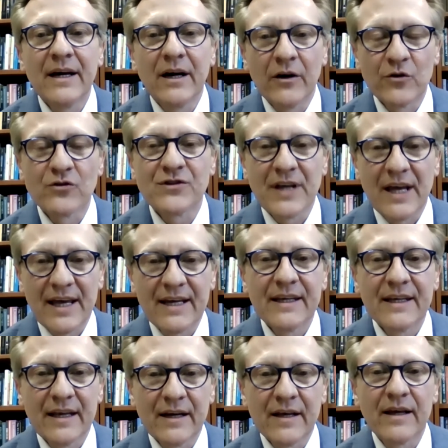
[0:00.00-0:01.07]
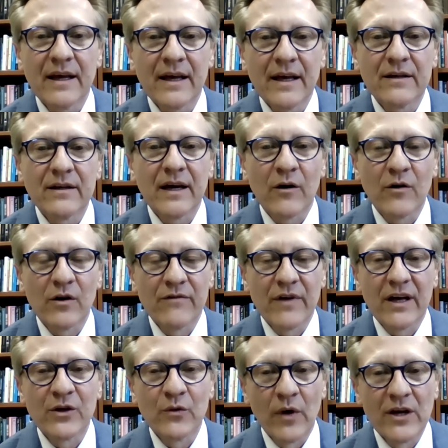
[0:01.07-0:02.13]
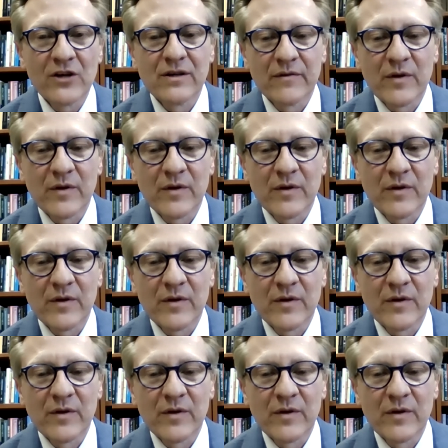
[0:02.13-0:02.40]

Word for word: understanding and, and our evaluation